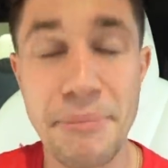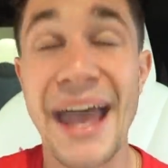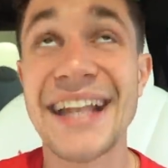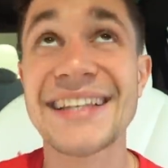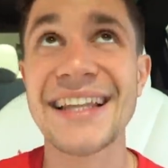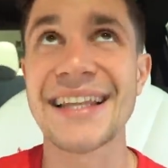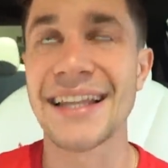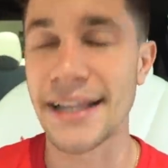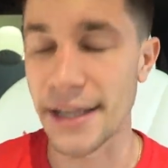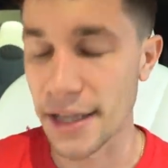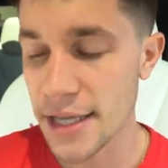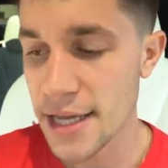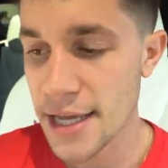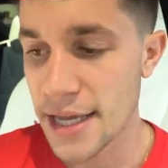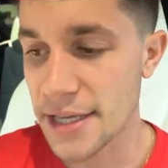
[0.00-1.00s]

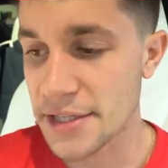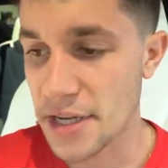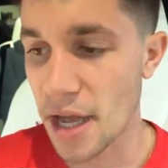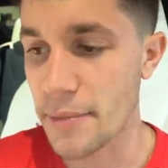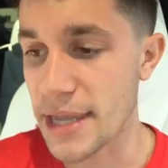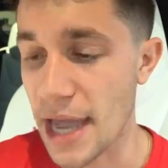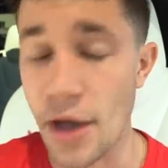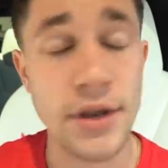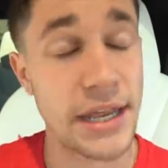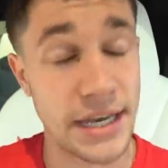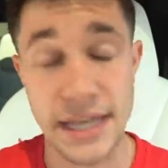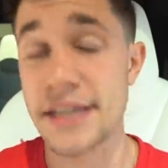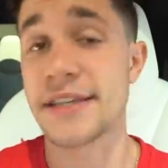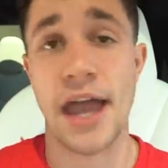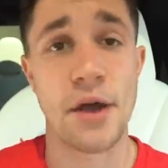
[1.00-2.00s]
Petilil is coming out and
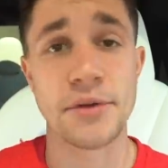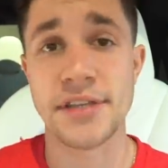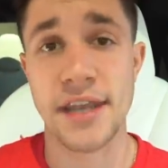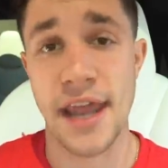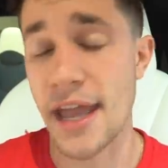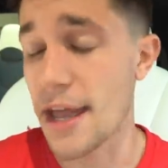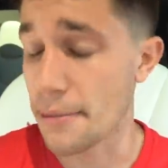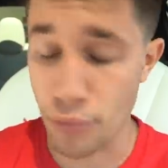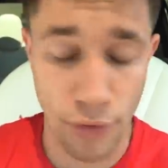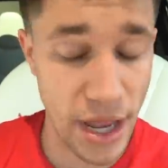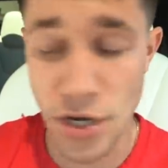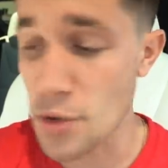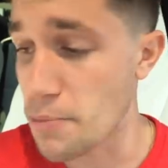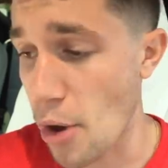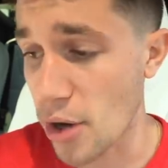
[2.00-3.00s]
is out today. A
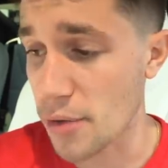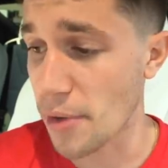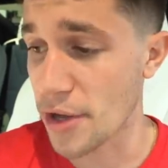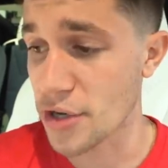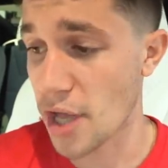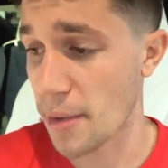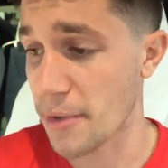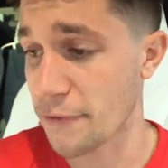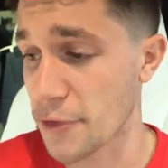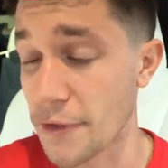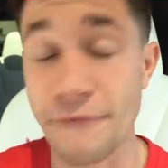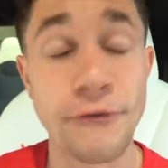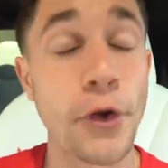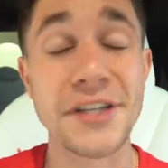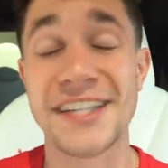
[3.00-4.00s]
brand new Pokemon coming for the
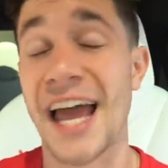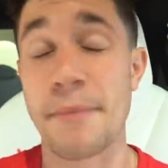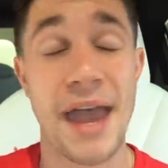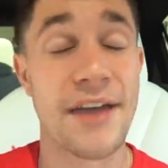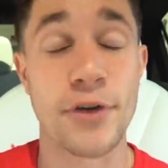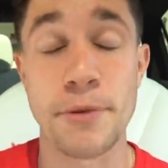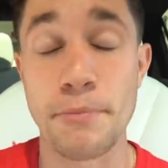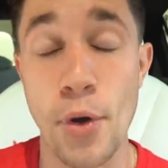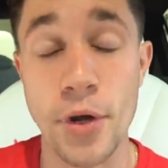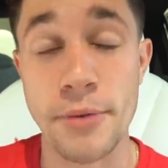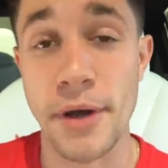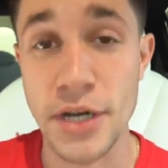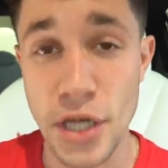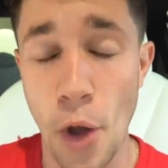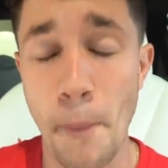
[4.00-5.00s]
first time ever in
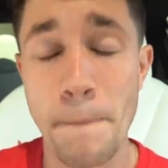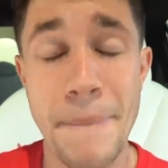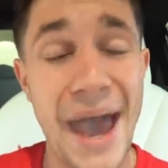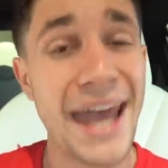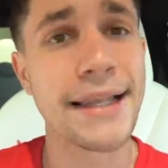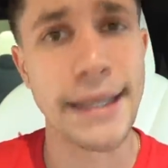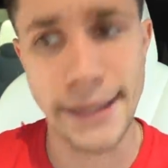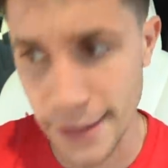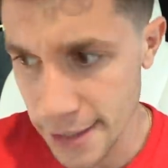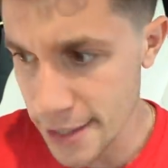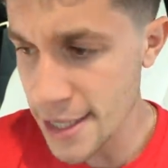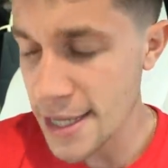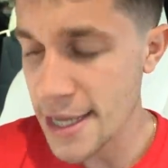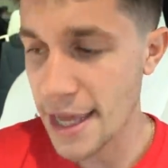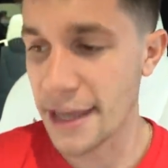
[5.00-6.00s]
Pokemon Go. Petilil
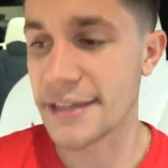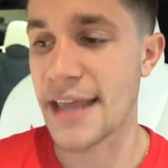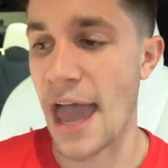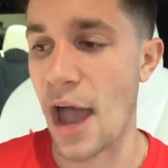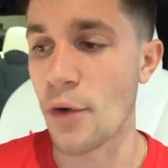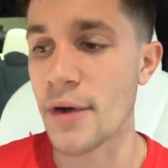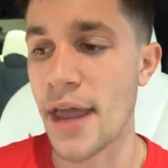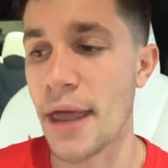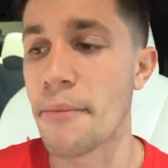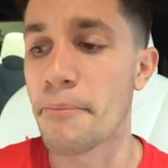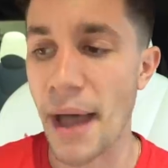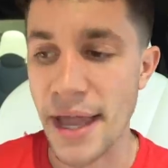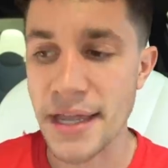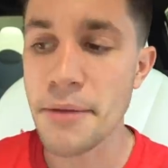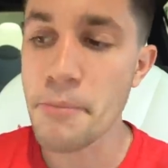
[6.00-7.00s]
is out, and
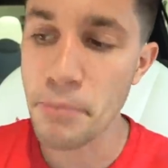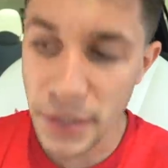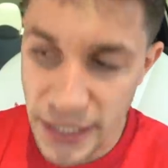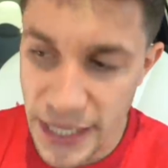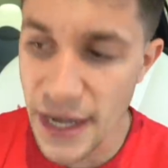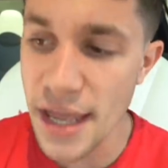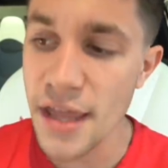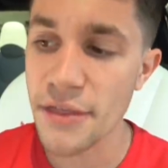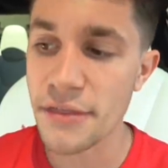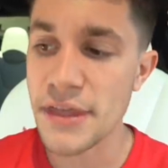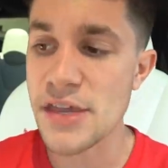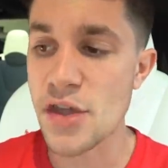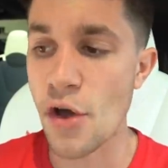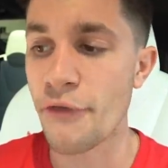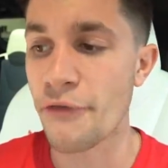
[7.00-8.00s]
by completing
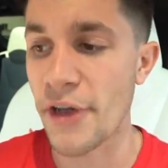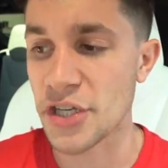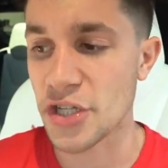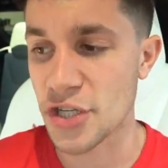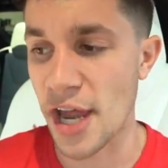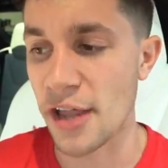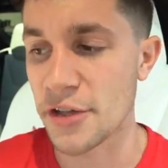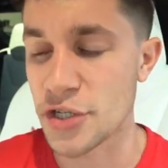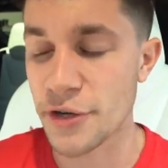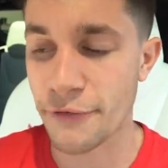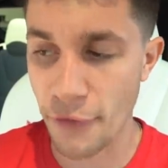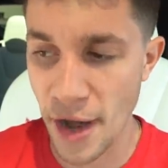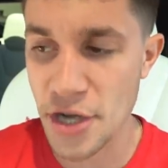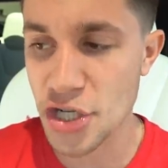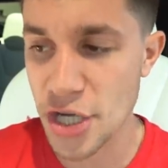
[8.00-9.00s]
the Go Fest Challenge
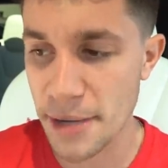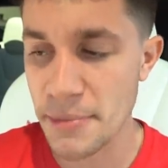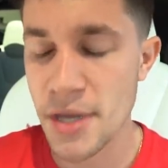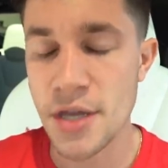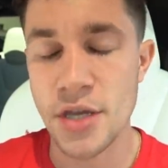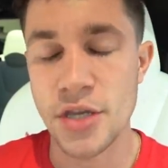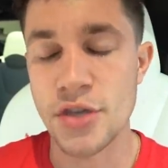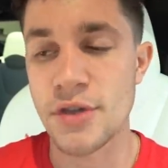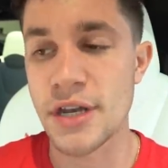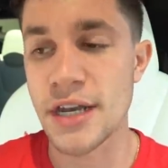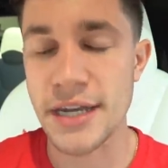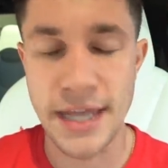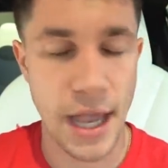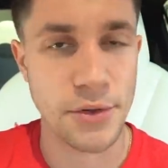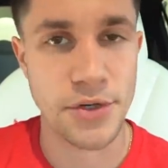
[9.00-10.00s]
Friendship, you can
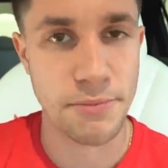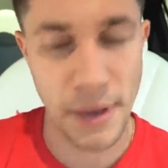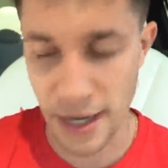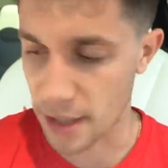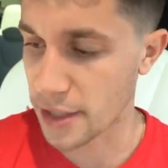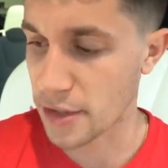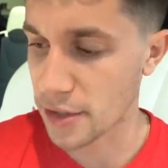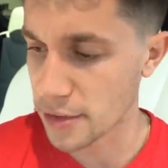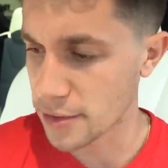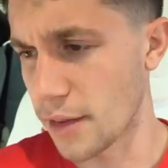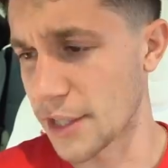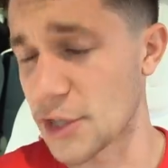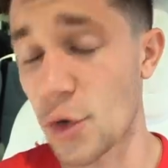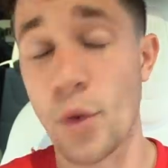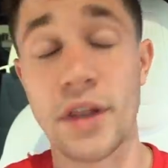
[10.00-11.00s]
encounter Petilil.
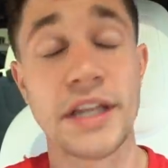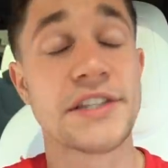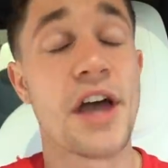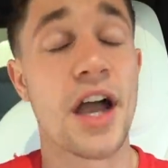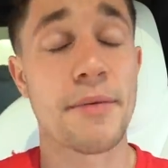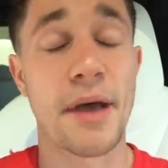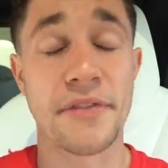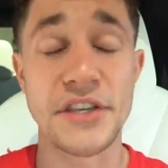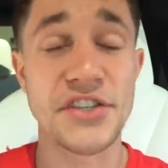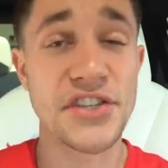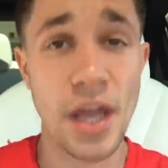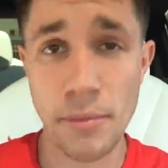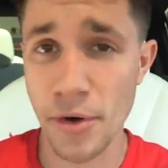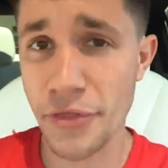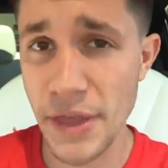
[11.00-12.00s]
Let's quickly talk about the
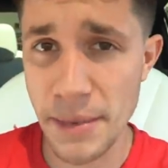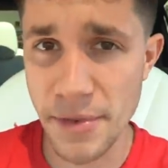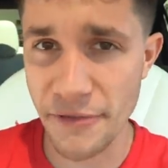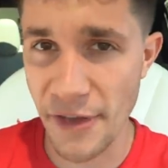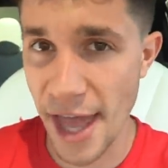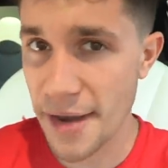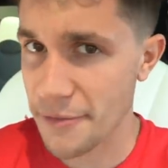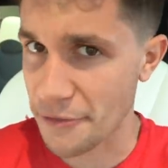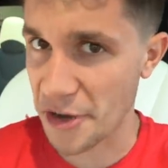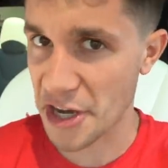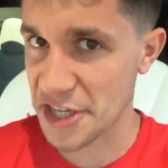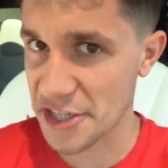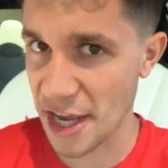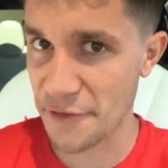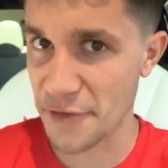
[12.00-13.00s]
summer-themed event. Very
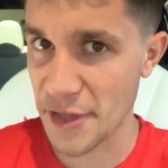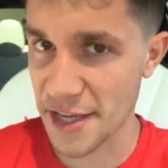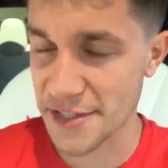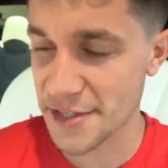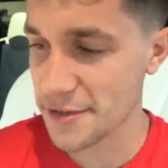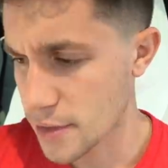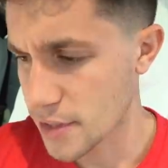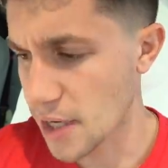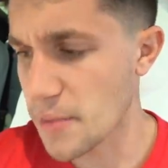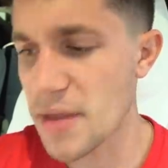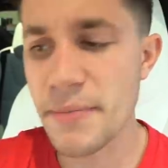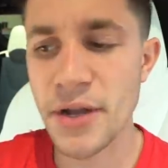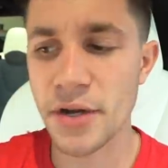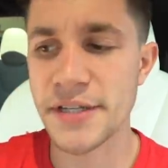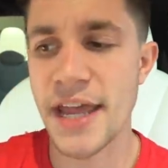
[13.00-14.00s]
excited for this. Some of
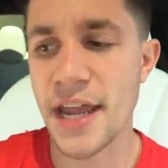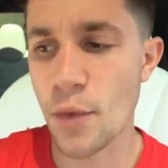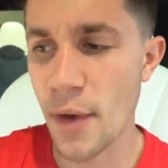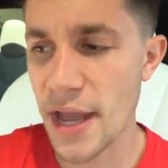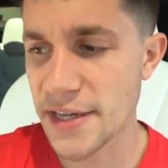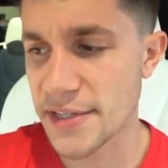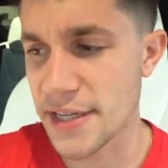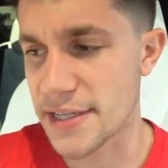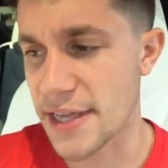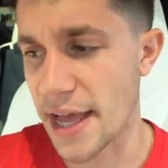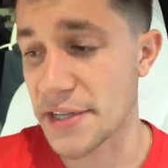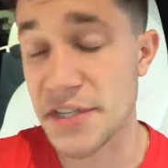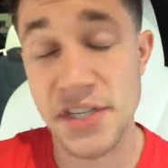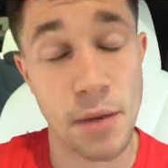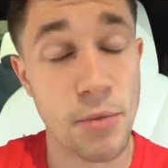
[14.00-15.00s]
the bigger takeaways news is
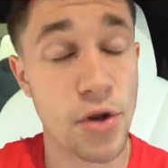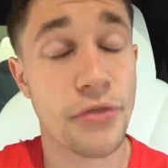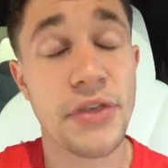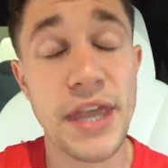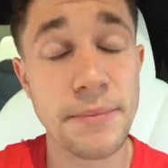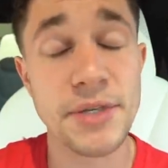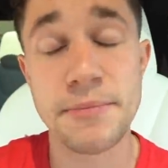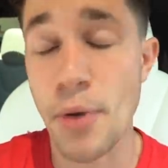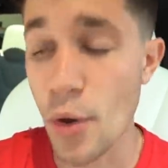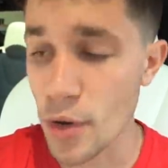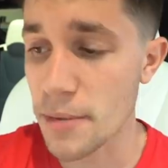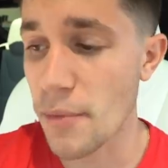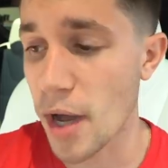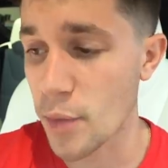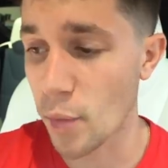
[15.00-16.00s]
that summer-themed
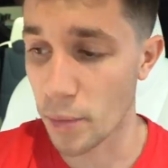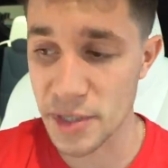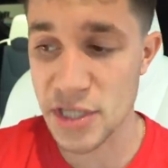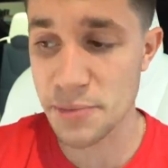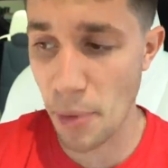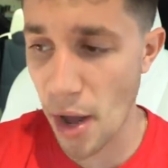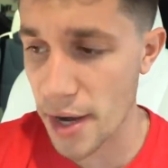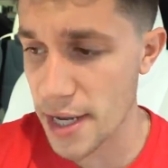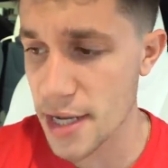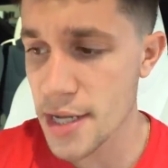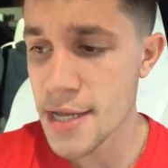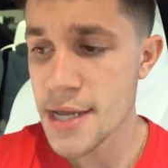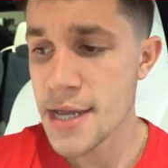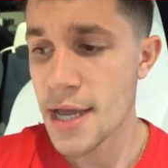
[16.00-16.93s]
Pokemon will be spawning.